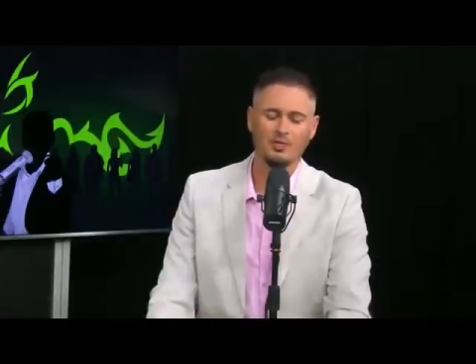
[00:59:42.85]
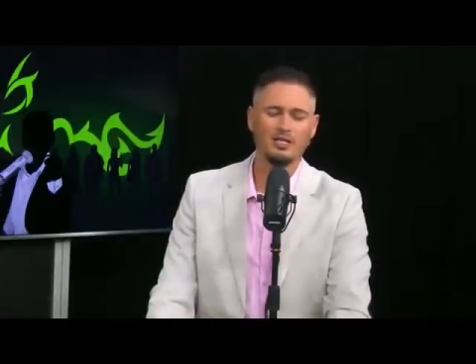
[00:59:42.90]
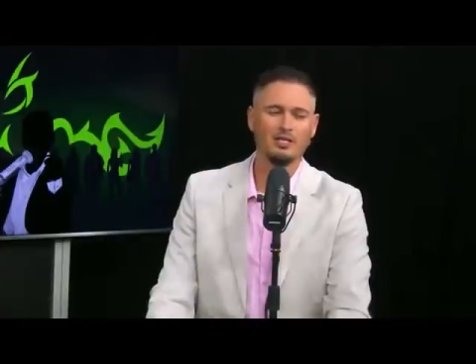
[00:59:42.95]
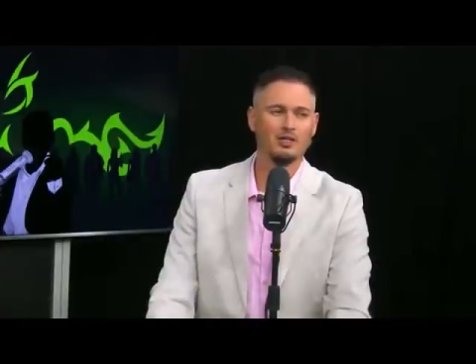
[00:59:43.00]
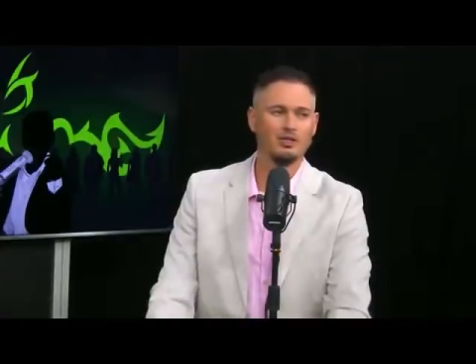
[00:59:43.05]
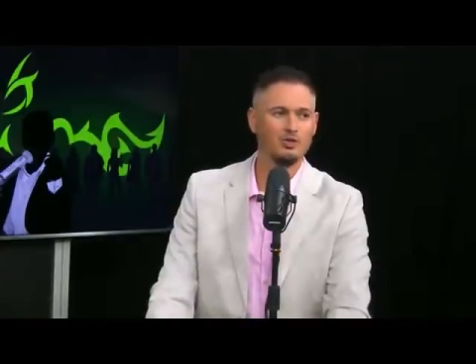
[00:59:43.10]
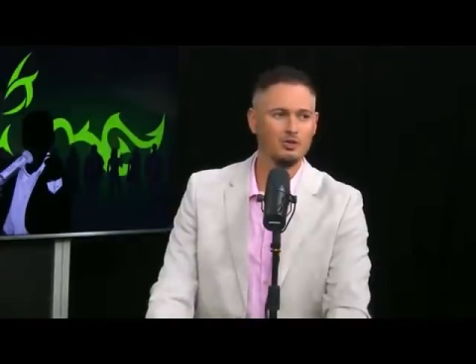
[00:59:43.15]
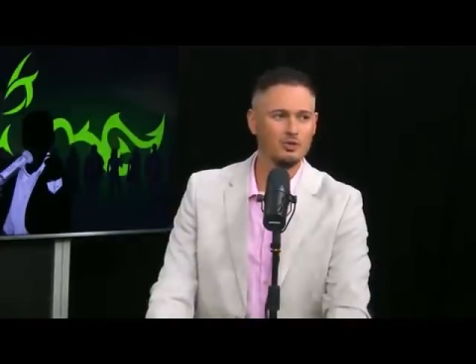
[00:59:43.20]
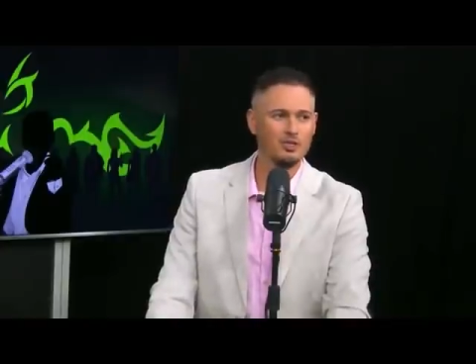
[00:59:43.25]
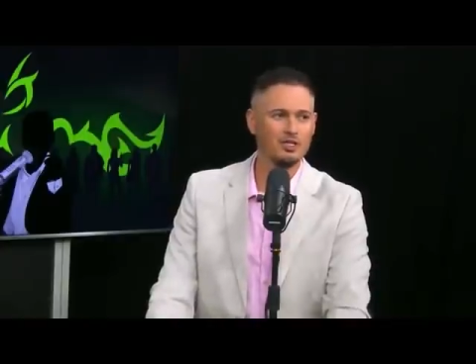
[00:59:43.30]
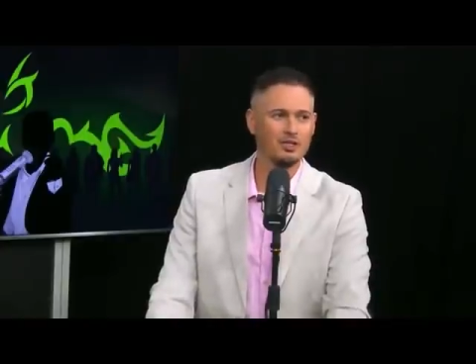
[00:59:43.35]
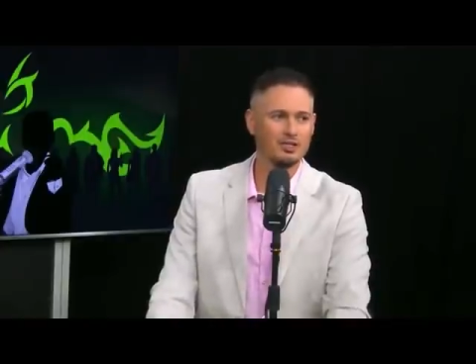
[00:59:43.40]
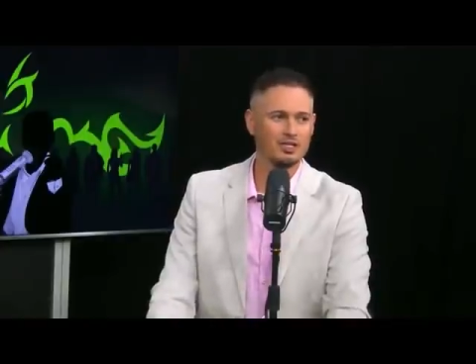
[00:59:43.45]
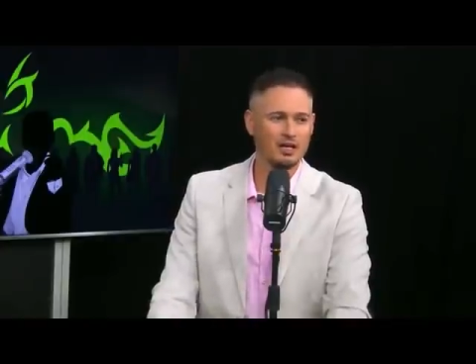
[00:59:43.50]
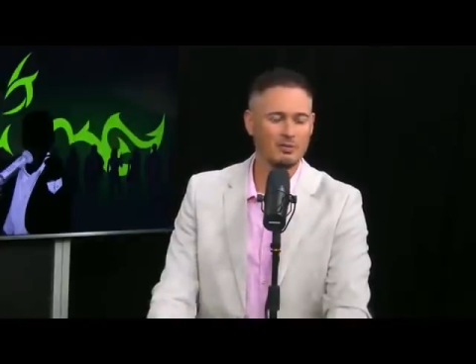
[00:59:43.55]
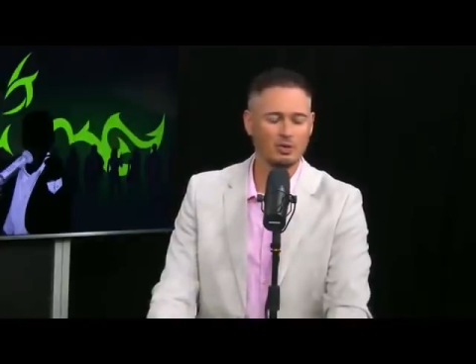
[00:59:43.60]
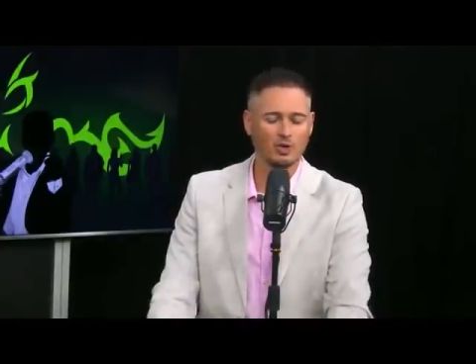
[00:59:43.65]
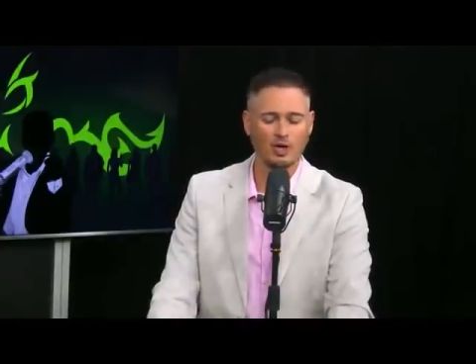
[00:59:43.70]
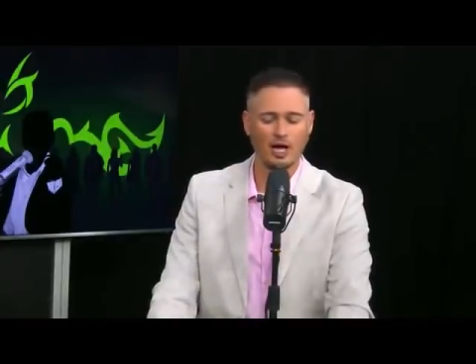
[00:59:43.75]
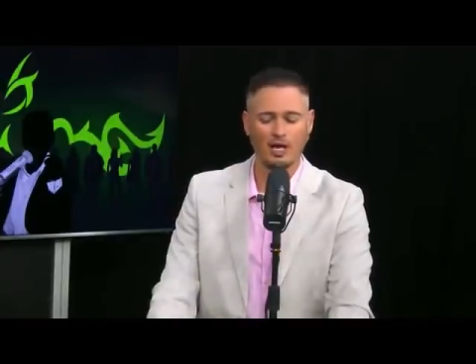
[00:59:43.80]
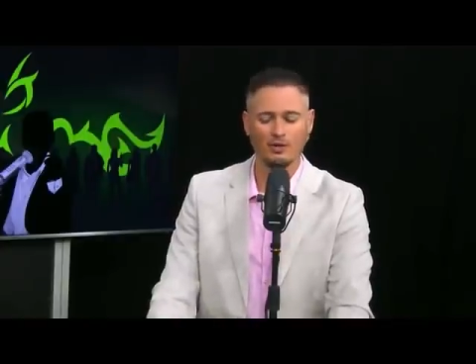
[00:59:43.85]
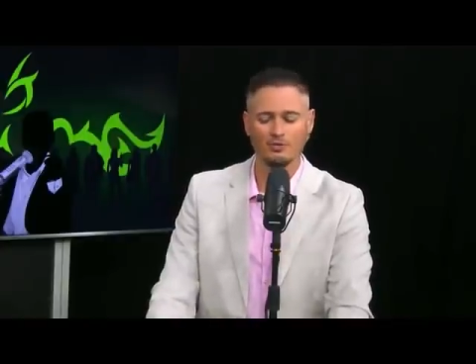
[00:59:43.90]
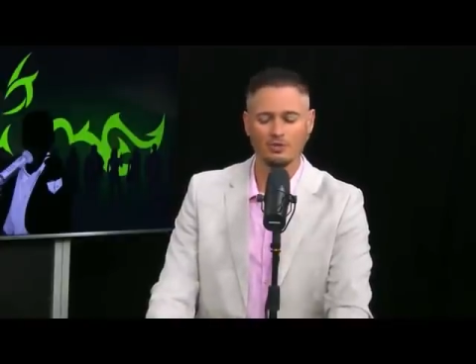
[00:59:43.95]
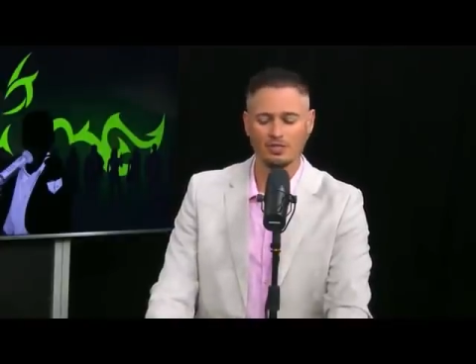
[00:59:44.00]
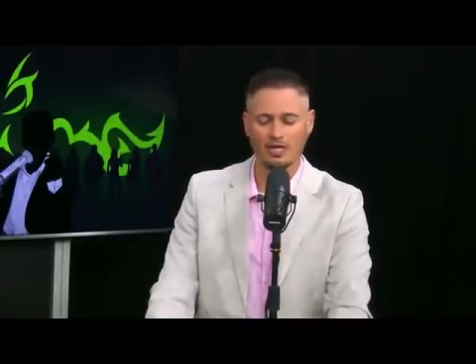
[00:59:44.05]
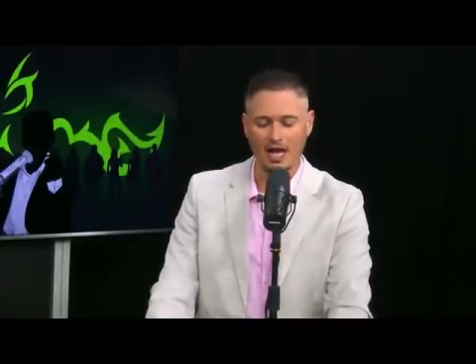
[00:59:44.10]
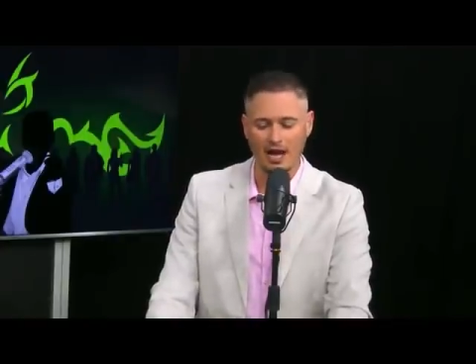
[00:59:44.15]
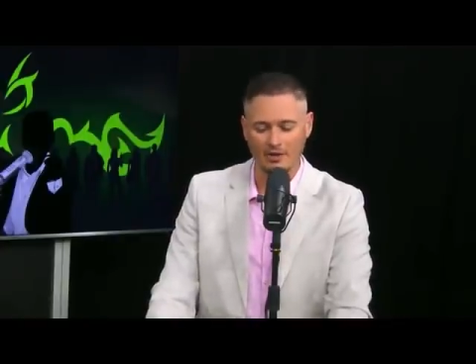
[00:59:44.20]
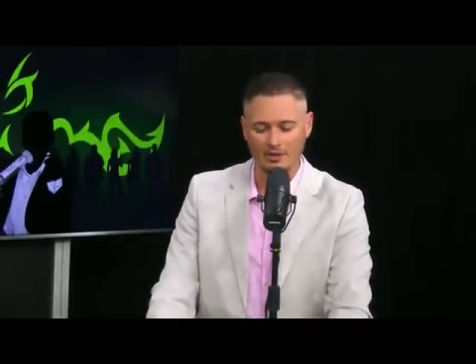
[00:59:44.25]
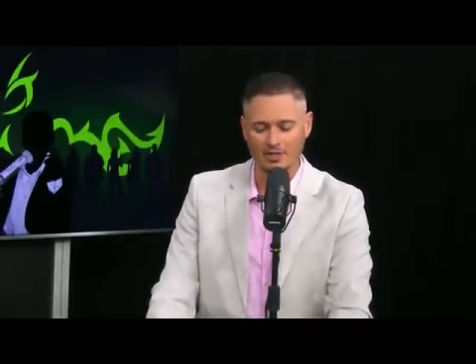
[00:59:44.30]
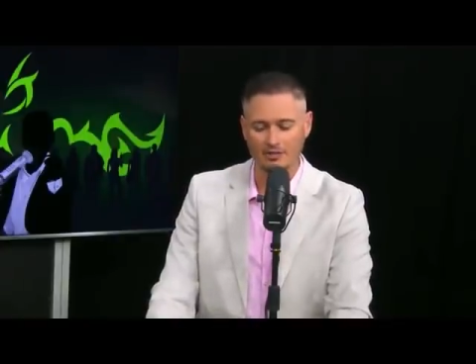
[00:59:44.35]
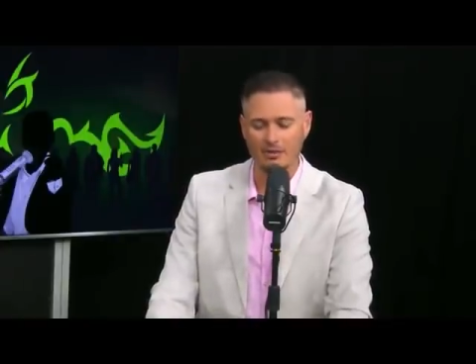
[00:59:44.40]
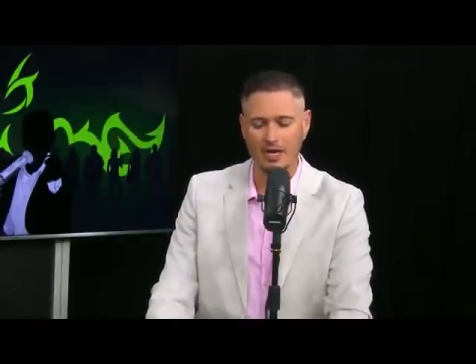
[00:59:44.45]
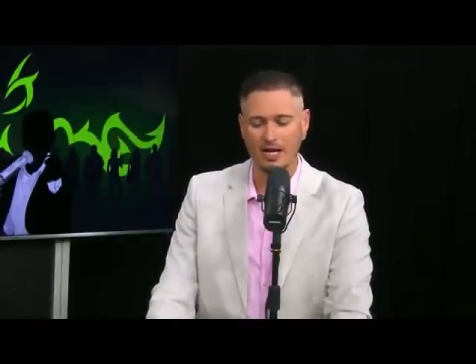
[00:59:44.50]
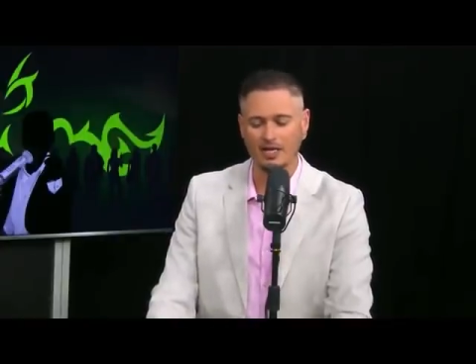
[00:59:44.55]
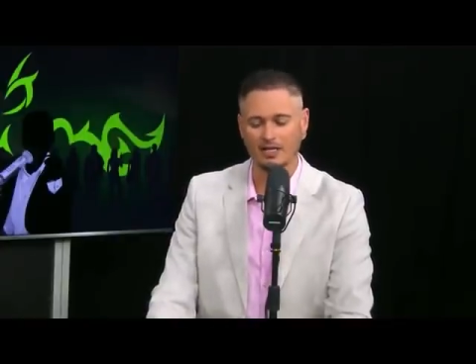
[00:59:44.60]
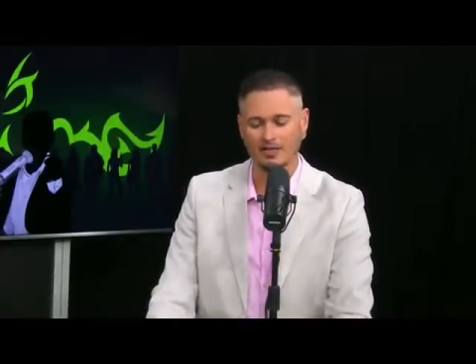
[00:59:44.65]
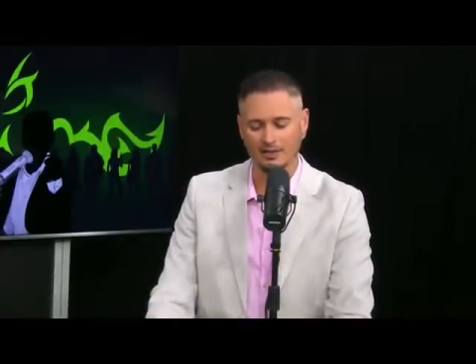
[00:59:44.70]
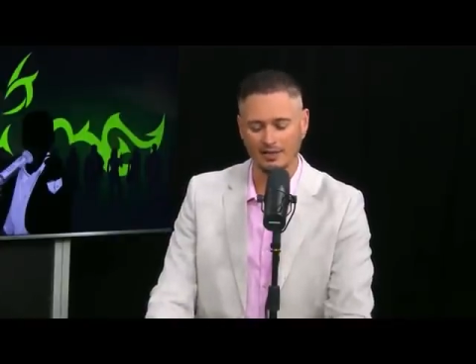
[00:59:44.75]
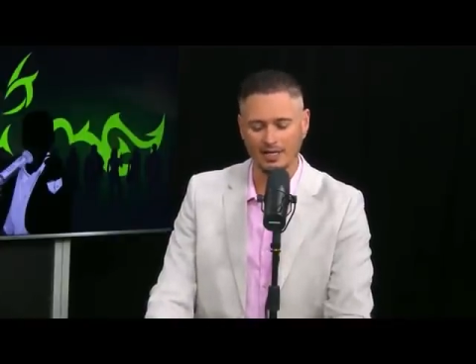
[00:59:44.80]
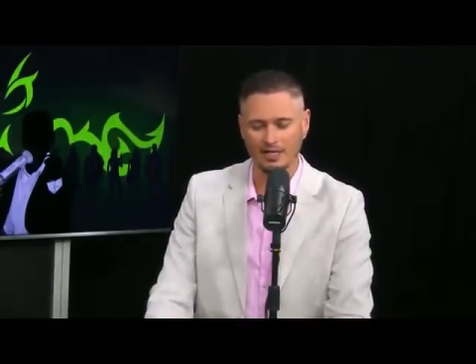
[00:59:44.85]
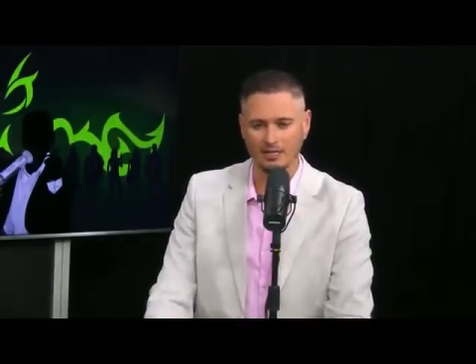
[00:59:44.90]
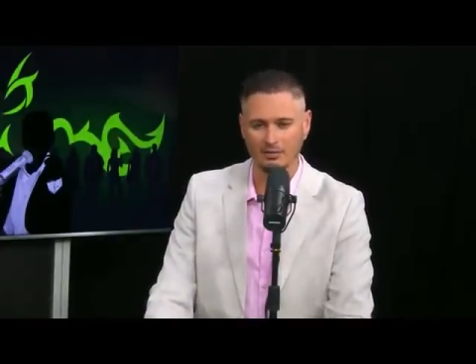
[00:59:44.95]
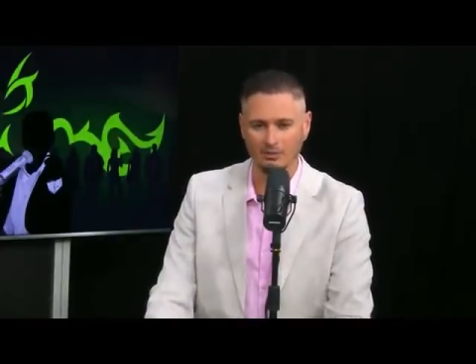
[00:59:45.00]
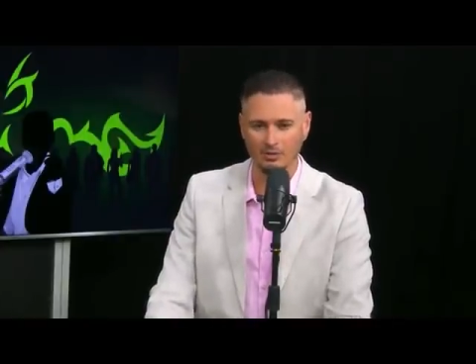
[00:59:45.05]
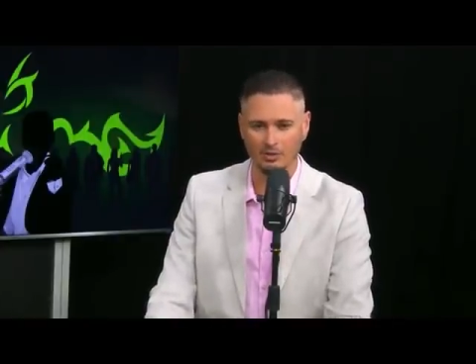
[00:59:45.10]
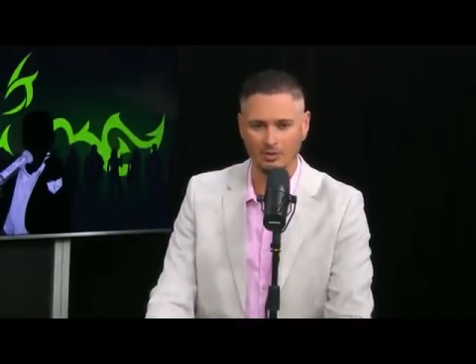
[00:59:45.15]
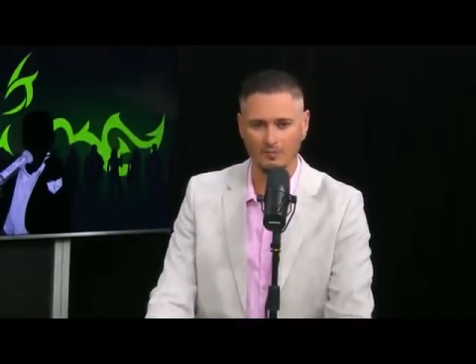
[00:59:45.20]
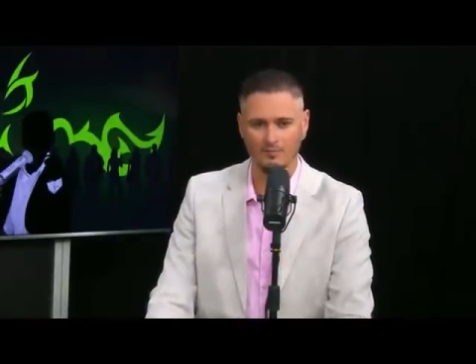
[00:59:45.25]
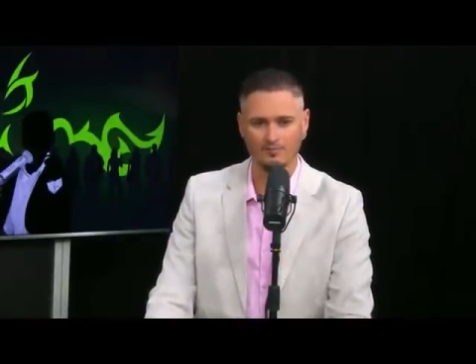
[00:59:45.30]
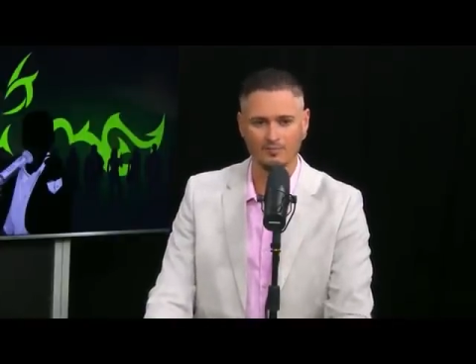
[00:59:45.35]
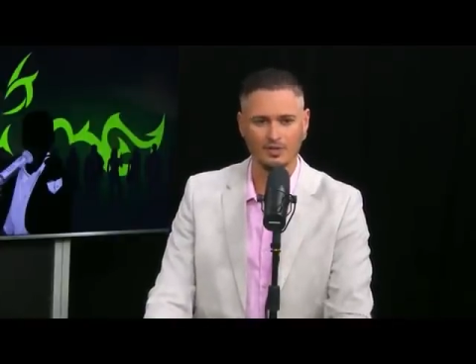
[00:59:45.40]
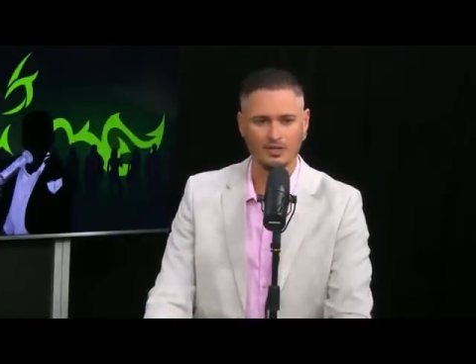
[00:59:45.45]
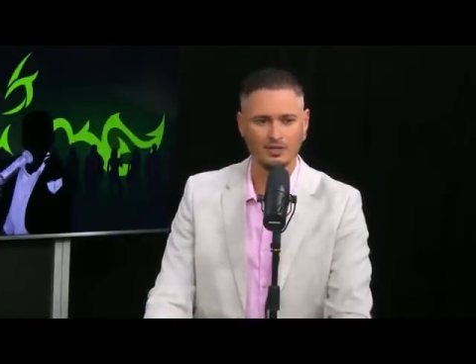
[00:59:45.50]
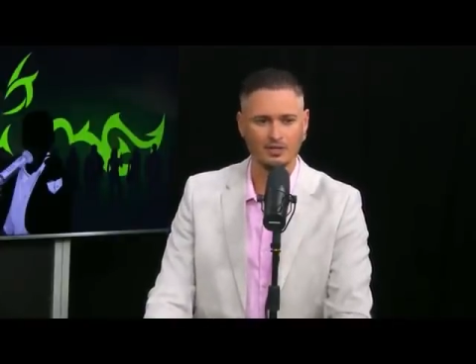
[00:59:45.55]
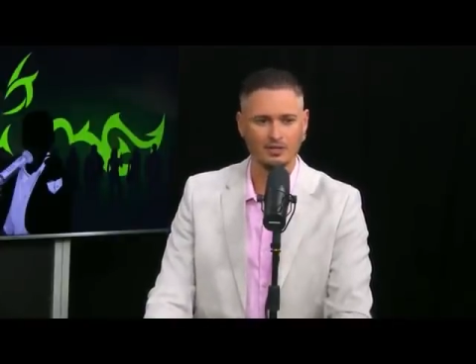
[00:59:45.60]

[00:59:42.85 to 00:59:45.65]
We need a New Deal Democrat who's charismatic and likable,